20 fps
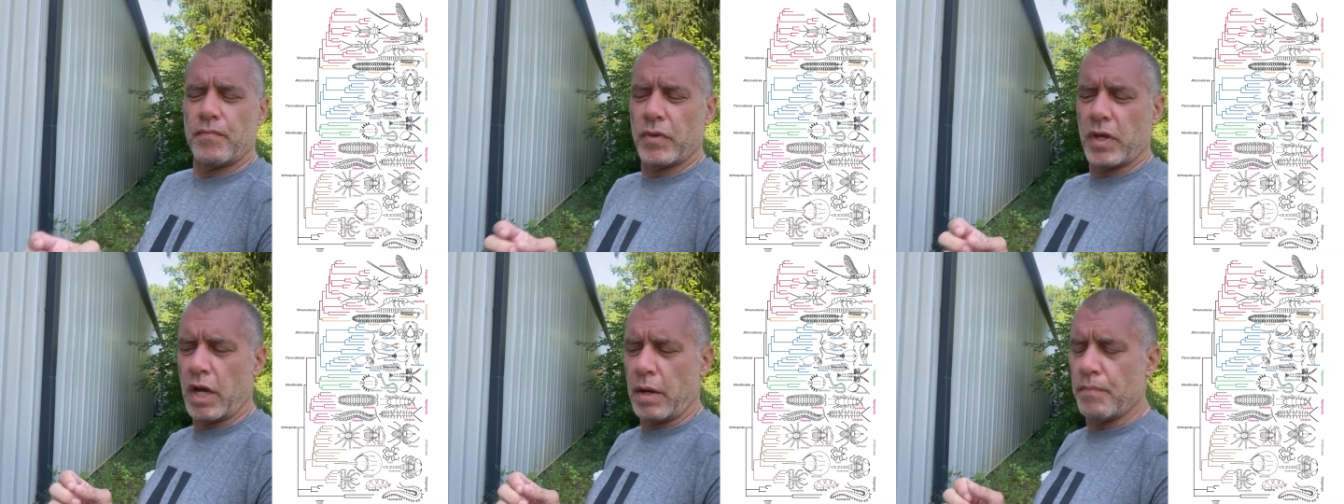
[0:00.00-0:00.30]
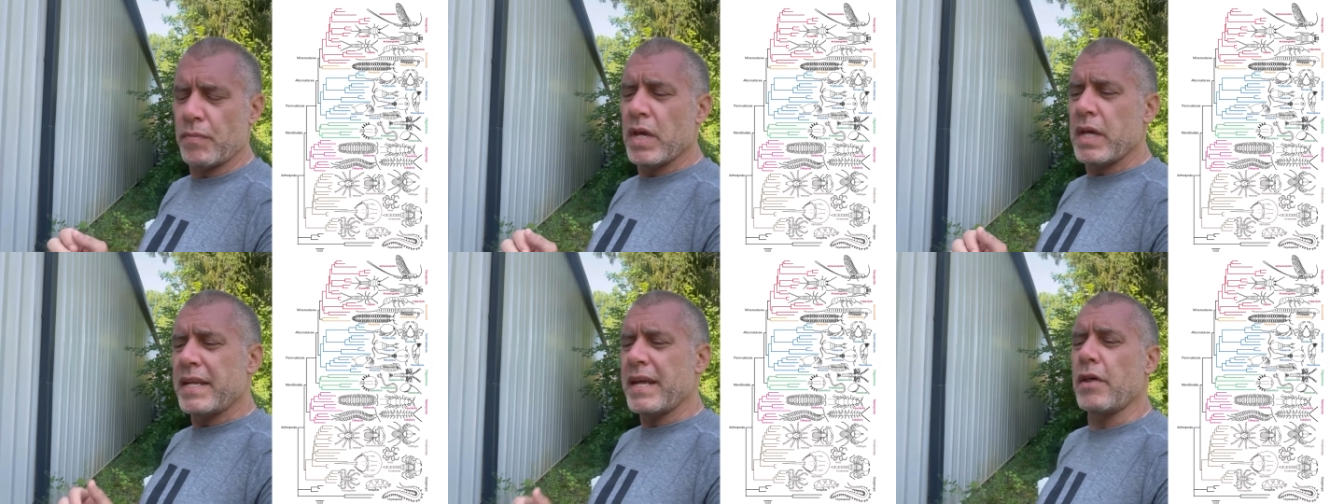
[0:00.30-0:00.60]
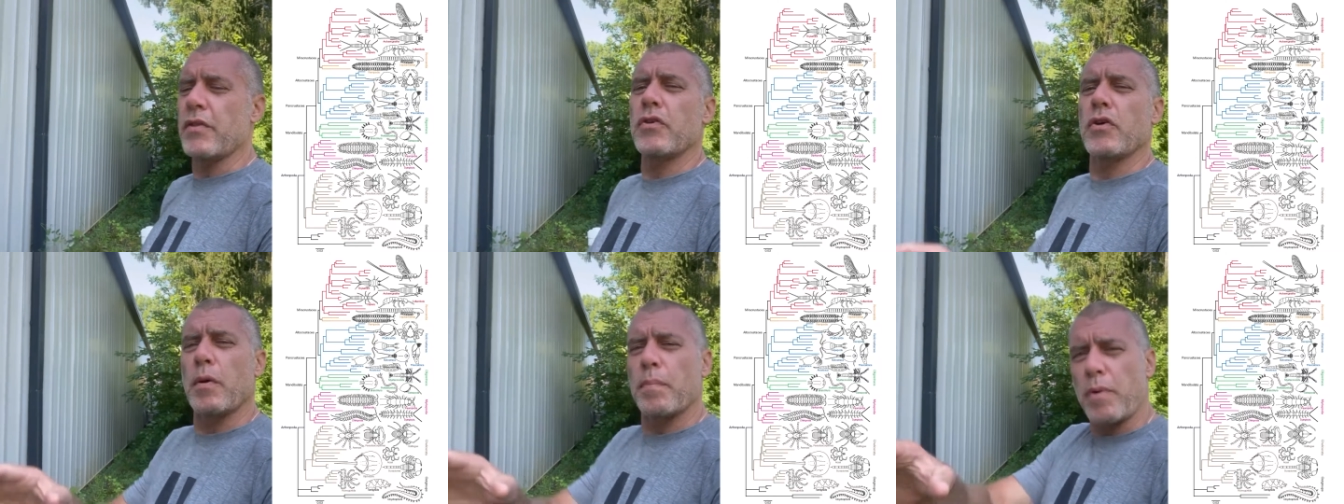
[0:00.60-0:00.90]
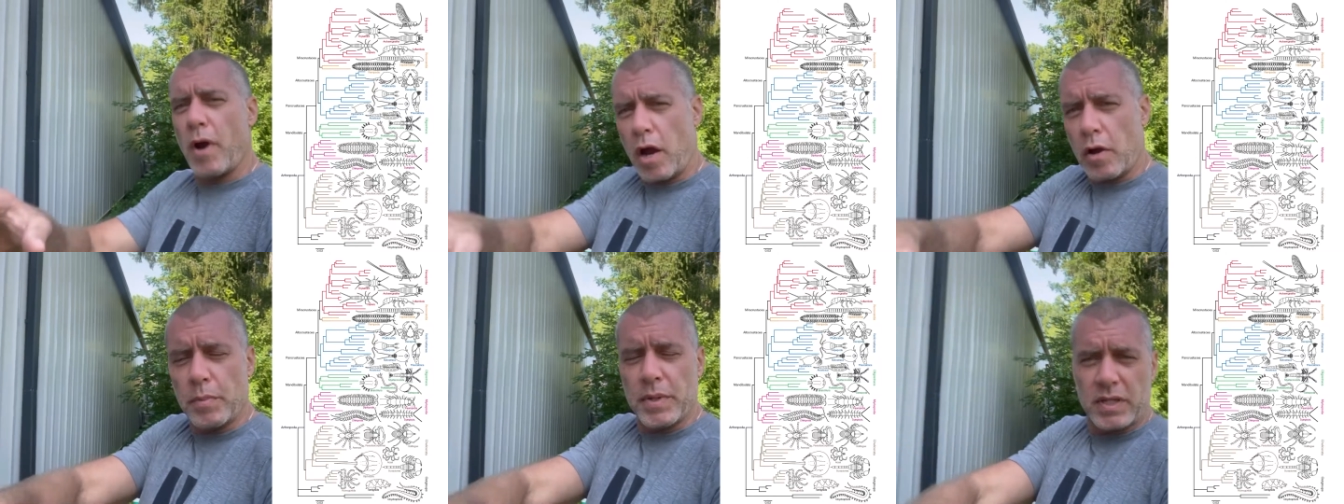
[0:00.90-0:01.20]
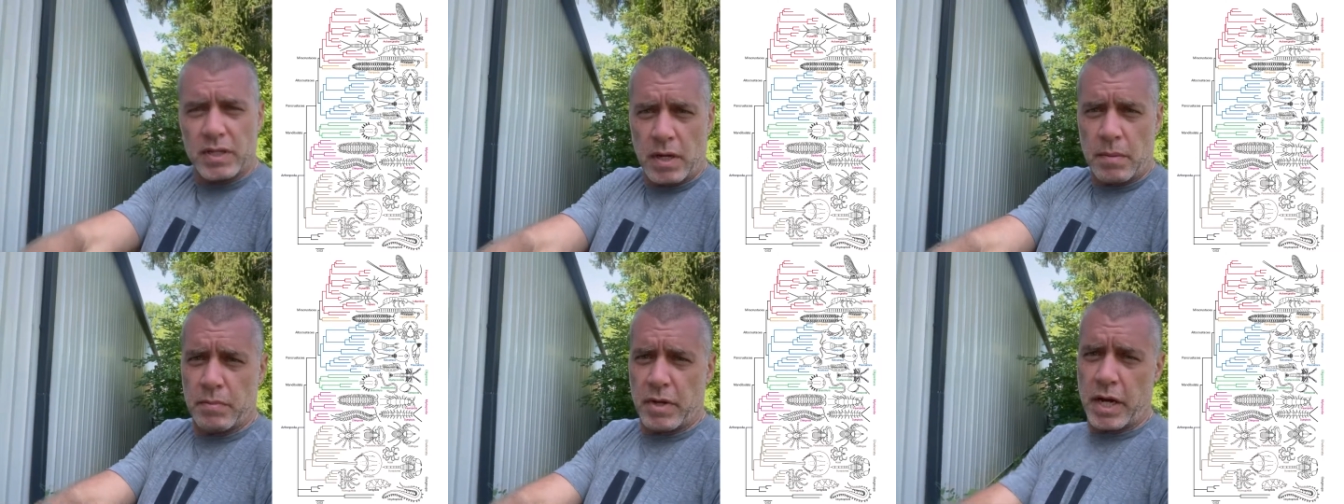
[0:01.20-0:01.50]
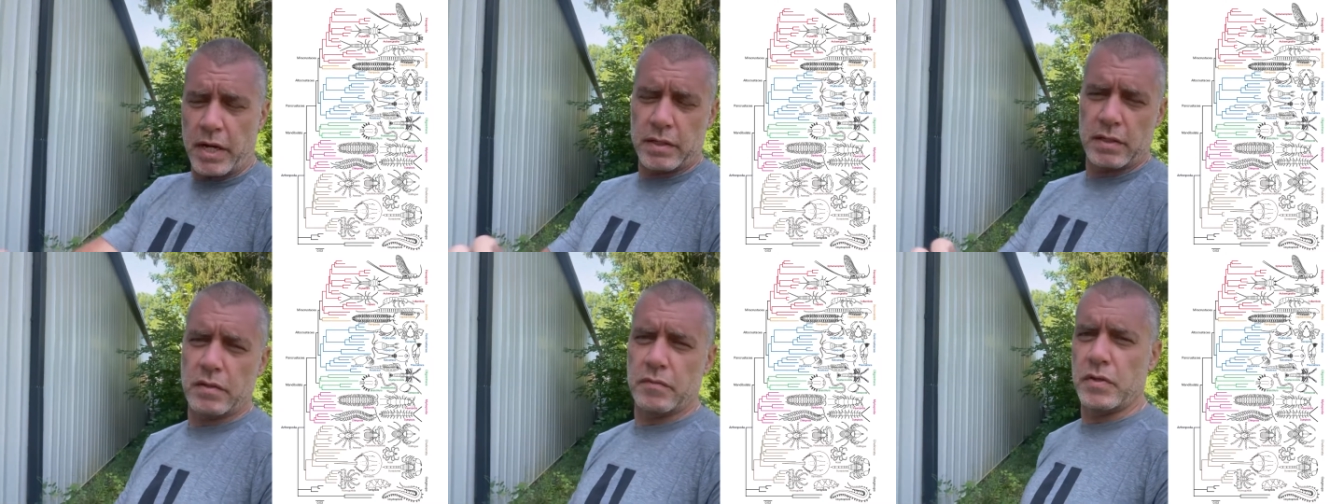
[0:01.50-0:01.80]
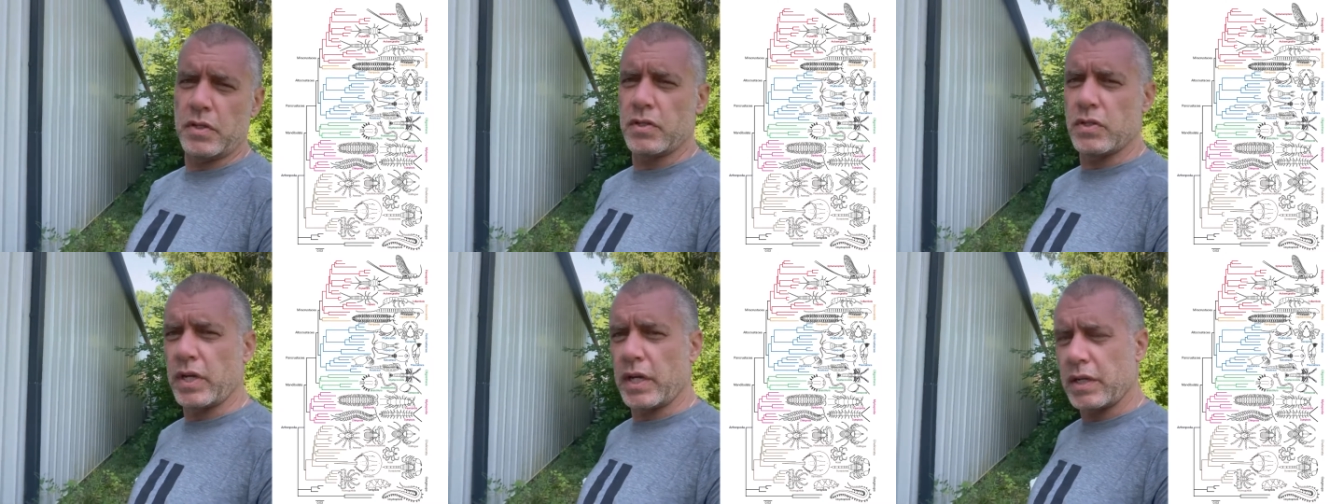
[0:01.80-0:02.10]
Um, now, there are probably some kinds of
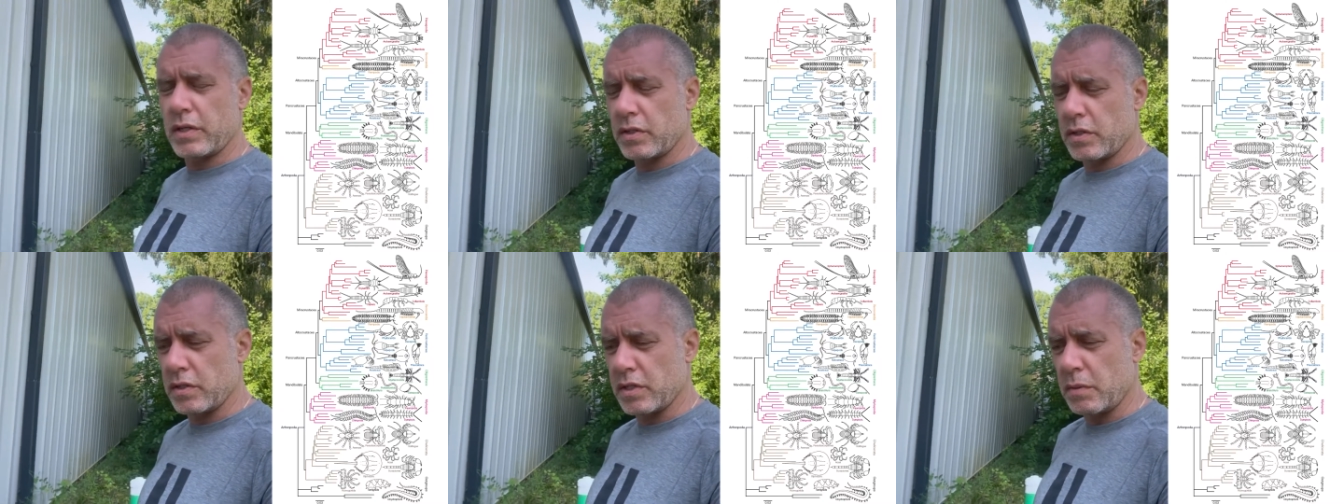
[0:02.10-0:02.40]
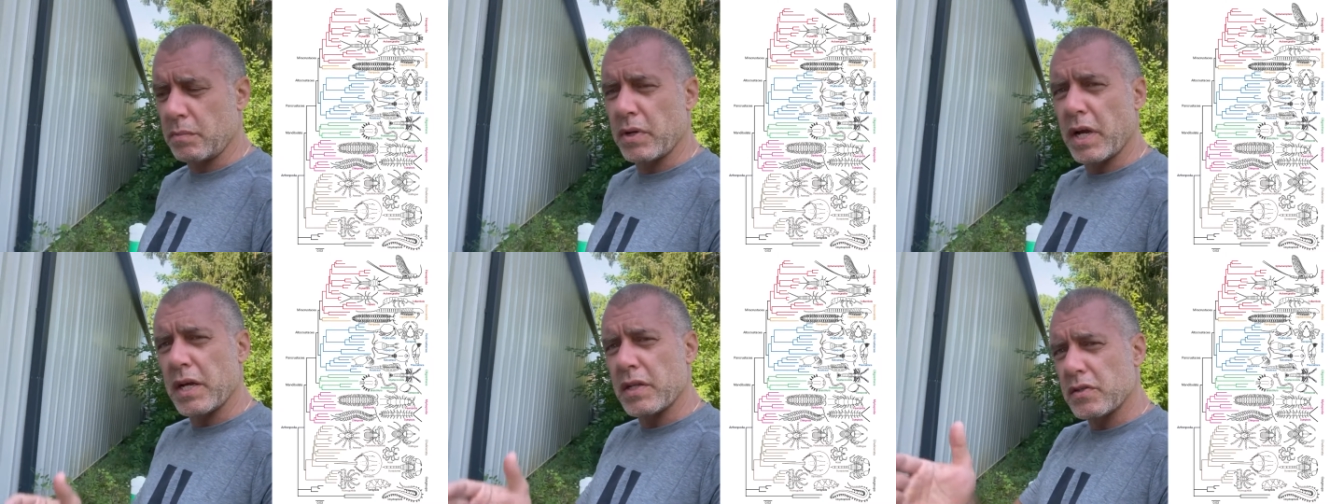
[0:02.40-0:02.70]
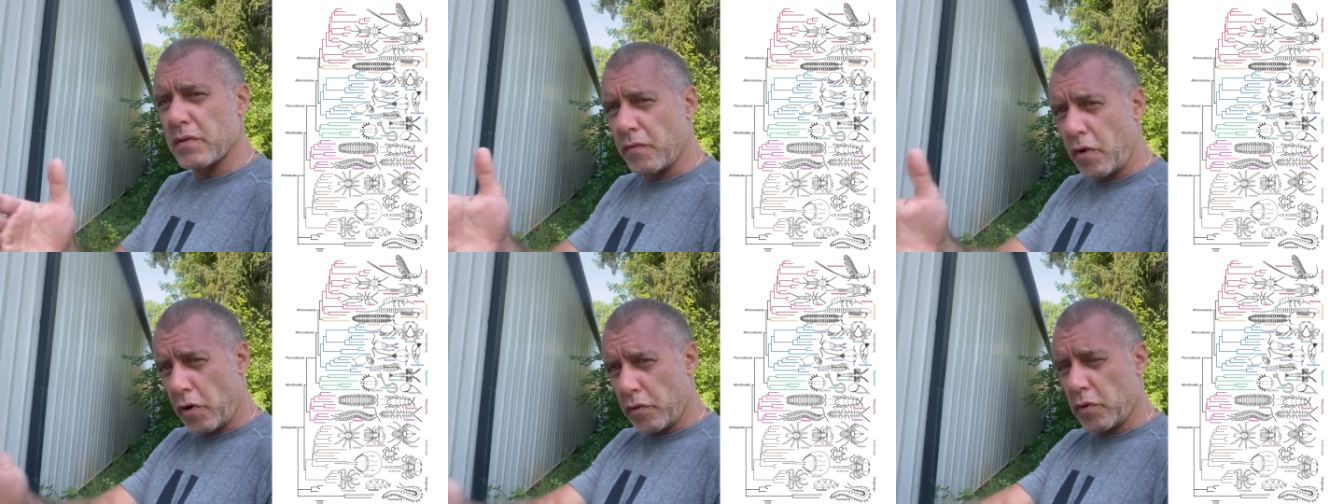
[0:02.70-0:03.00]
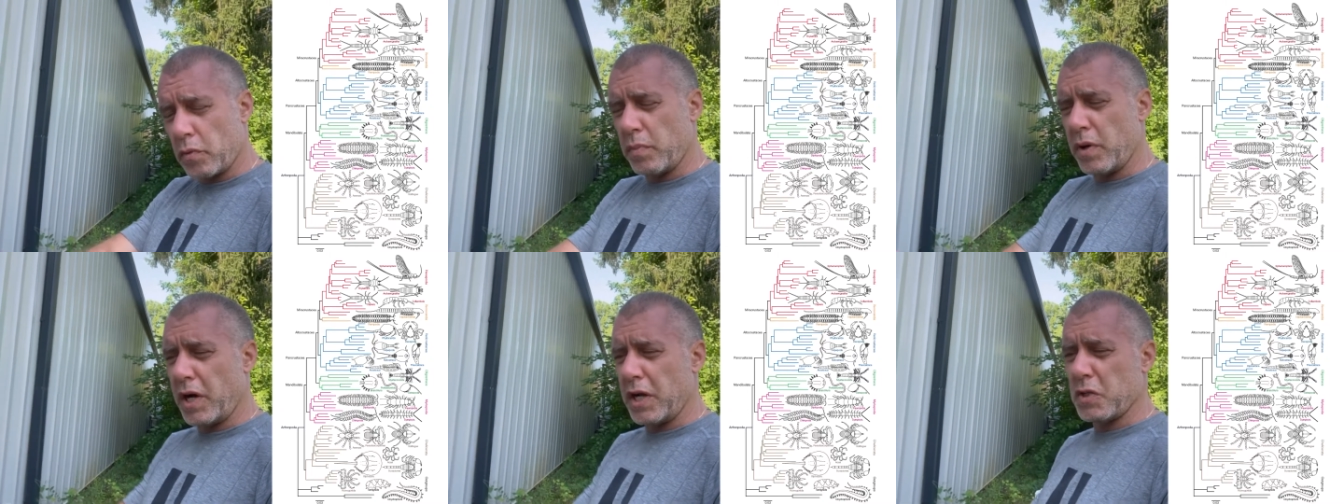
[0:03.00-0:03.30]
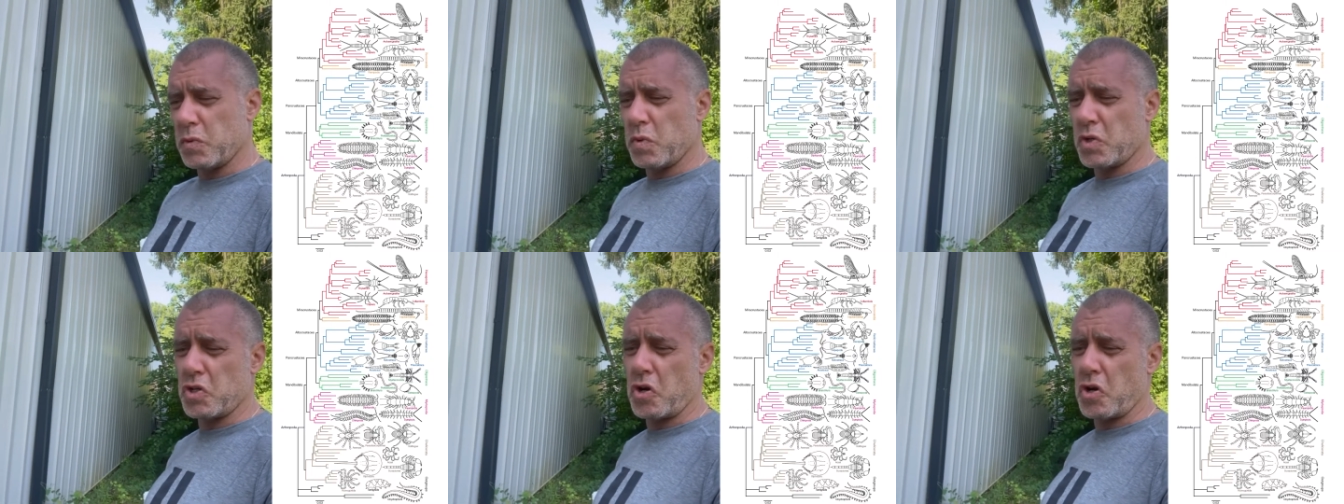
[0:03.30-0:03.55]
insects and some kinds of arthropods which